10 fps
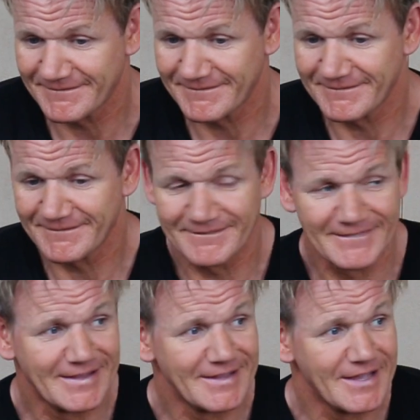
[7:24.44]

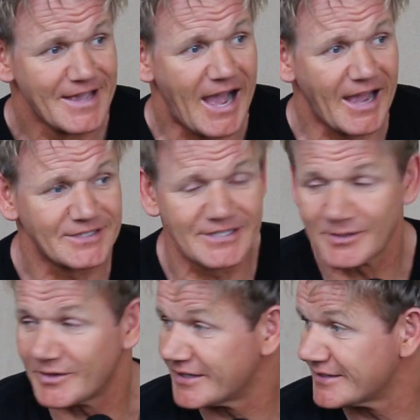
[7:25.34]
You
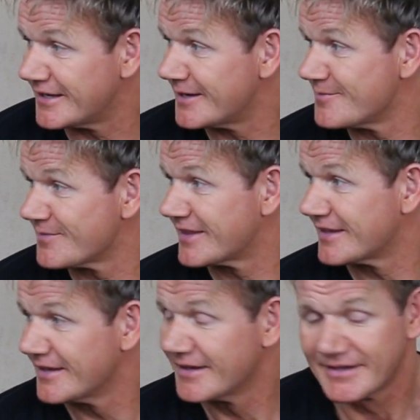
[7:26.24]
know what?
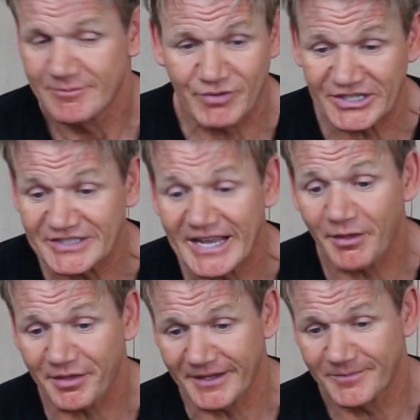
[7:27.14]
Fresh is
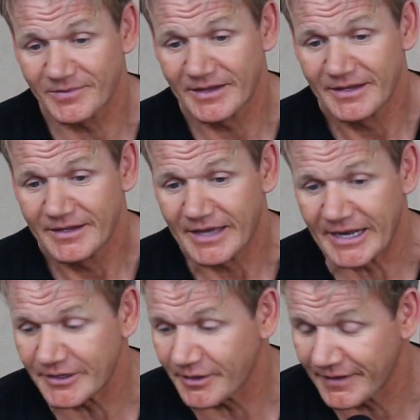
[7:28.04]
healthy.
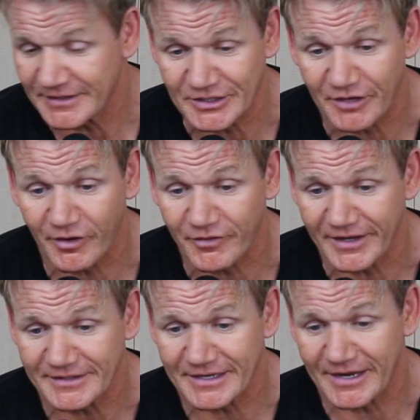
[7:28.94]
And I don't think there's enough of
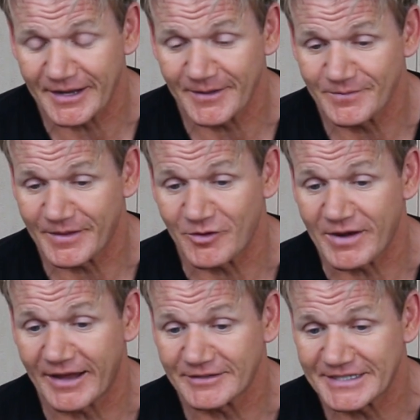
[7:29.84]
it
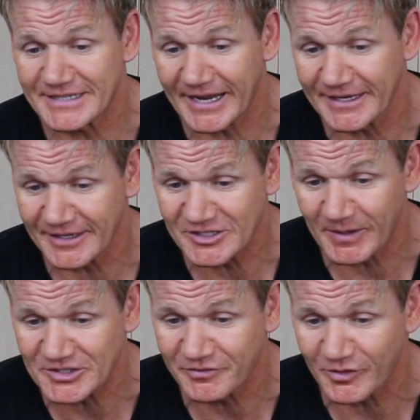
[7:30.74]
around today,
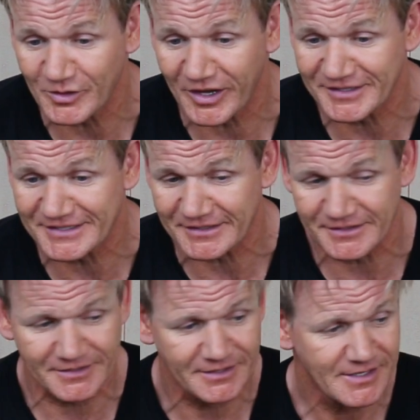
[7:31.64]
especially for youngsters.
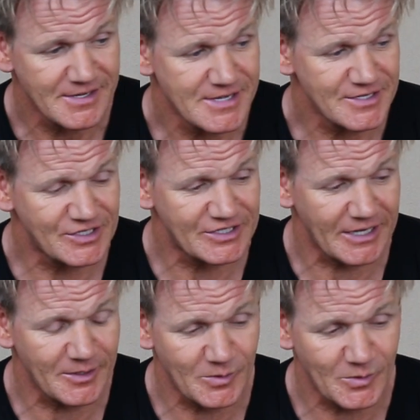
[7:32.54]
So